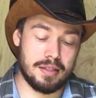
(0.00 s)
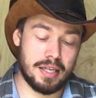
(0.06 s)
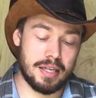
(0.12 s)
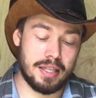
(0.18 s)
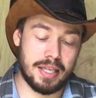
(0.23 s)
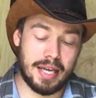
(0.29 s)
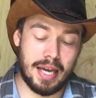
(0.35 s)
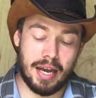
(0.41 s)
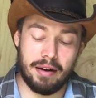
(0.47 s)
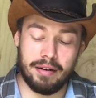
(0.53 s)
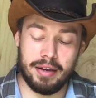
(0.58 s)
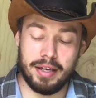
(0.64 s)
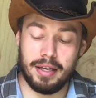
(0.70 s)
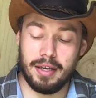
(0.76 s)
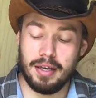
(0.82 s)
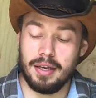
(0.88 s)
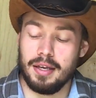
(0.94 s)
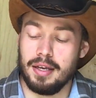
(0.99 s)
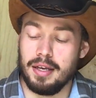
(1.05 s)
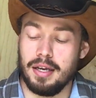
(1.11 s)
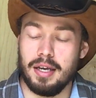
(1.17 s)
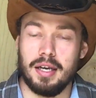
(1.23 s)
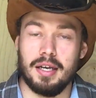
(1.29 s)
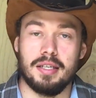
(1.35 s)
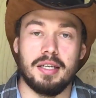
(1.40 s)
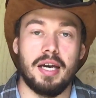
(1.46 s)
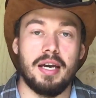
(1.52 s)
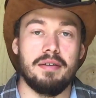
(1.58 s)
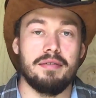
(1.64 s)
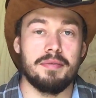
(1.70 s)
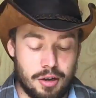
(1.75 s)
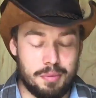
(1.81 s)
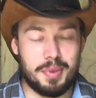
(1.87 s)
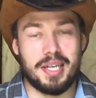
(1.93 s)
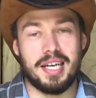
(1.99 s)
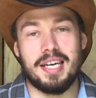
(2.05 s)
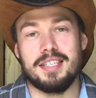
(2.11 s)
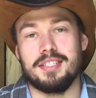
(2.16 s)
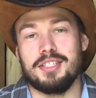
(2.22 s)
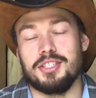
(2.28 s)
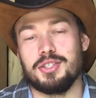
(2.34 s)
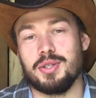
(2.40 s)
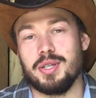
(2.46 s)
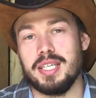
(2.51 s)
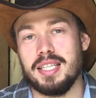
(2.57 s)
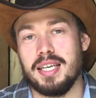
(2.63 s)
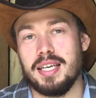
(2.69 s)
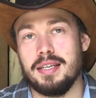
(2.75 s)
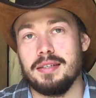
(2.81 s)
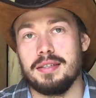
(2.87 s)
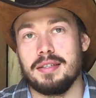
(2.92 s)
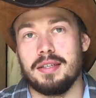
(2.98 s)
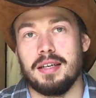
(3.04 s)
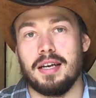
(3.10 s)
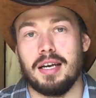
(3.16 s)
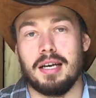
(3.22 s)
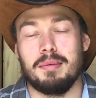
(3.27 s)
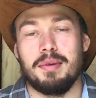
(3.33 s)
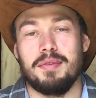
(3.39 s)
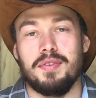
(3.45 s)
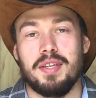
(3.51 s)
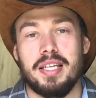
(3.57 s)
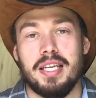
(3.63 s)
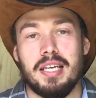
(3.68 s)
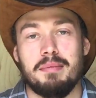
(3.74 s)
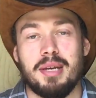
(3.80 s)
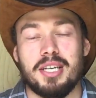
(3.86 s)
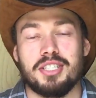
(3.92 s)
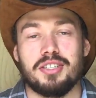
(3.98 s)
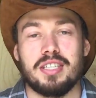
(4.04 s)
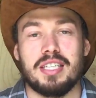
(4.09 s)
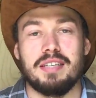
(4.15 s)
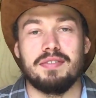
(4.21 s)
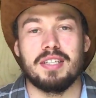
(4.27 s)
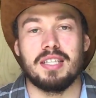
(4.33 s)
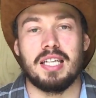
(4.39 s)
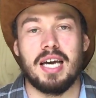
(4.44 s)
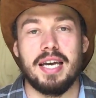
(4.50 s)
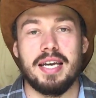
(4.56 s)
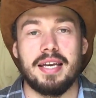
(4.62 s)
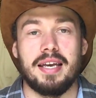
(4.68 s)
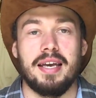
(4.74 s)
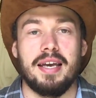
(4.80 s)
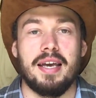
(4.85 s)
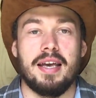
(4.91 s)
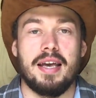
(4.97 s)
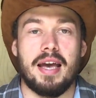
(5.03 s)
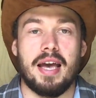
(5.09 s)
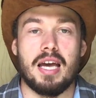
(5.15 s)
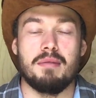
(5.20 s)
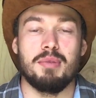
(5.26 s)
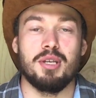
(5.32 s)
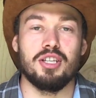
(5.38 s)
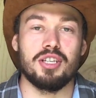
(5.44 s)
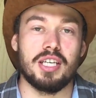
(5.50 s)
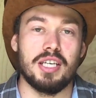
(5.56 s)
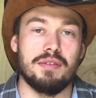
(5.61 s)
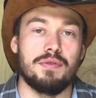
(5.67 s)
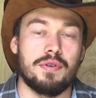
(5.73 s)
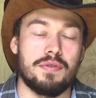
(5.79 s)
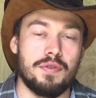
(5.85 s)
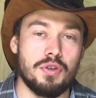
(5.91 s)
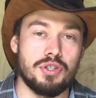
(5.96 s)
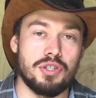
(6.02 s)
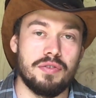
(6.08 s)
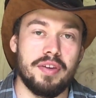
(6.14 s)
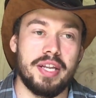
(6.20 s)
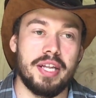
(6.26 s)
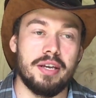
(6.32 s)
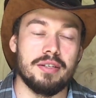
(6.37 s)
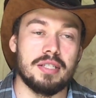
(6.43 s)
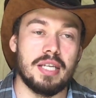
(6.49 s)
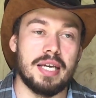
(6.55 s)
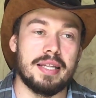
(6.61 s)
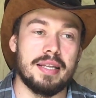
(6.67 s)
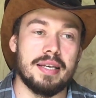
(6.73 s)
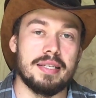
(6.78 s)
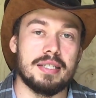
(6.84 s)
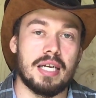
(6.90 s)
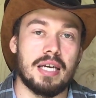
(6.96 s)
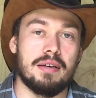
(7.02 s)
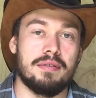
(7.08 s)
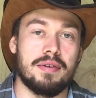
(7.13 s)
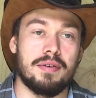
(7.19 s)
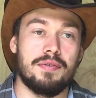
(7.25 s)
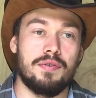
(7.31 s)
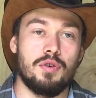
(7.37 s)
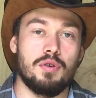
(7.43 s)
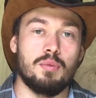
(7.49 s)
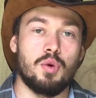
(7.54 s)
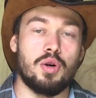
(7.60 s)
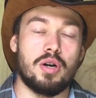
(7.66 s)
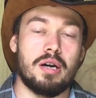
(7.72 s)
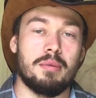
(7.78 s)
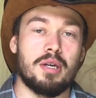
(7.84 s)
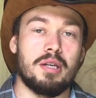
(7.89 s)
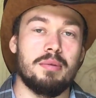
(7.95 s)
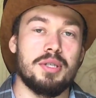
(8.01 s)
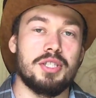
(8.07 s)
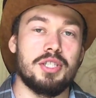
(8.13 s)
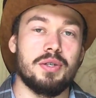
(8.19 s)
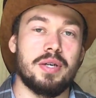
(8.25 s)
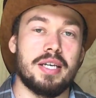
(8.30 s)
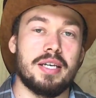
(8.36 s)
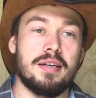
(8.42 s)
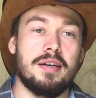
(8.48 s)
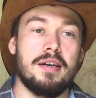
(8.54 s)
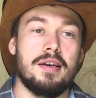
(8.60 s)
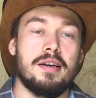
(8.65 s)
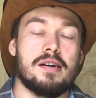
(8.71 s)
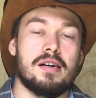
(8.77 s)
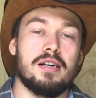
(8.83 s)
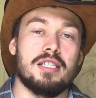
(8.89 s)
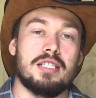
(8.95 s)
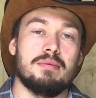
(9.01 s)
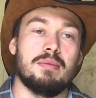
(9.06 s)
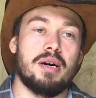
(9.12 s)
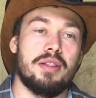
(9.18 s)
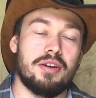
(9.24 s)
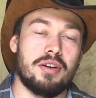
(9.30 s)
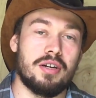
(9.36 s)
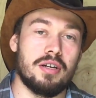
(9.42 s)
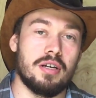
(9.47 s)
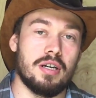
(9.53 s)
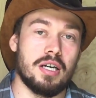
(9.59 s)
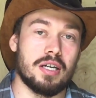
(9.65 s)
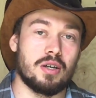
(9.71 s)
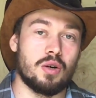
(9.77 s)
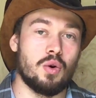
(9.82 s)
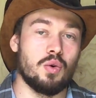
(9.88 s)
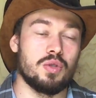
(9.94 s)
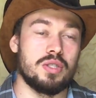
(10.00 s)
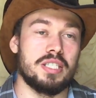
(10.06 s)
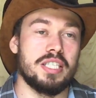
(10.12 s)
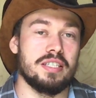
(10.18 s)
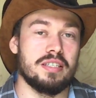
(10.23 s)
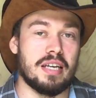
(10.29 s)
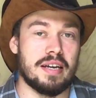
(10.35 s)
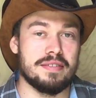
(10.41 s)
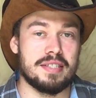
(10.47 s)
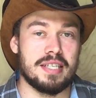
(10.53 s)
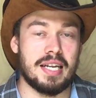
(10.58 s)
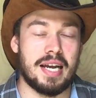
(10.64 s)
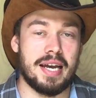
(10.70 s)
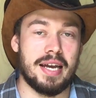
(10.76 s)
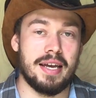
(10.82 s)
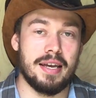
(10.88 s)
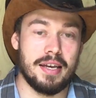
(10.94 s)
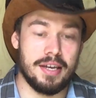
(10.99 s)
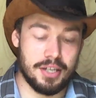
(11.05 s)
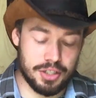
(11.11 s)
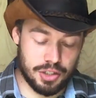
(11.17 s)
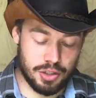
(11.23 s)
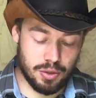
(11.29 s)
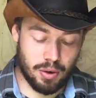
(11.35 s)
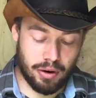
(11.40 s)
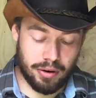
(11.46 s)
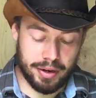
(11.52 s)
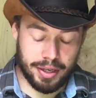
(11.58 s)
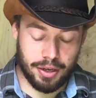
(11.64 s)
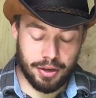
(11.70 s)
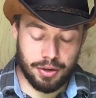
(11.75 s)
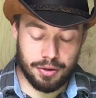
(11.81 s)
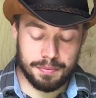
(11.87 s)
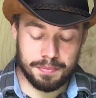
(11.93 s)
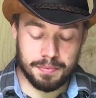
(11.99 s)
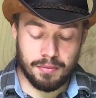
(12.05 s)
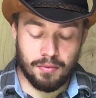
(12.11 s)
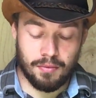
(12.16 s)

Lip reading: daily carry knife. Hope you guys enjoyed this. If you did, make sure to leave a like and be looking for future videos like this. I have a few more I'm going to be doing on some other Cold Steel knives that I do already own.